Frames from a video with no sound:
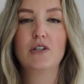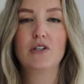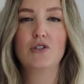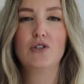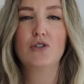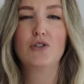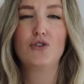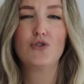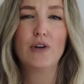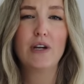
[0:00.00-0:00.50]

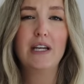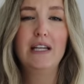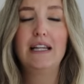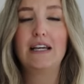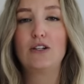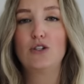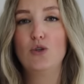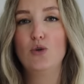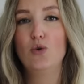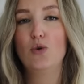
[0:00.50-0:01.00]
because drinking
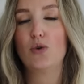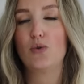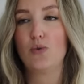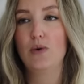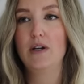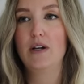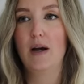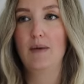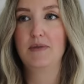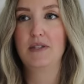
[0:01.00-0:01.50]
like 2 to
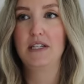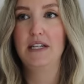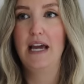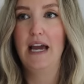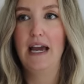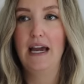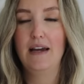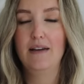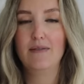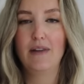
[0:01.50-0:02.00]
3 cups a
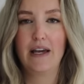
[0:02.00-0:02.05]
day,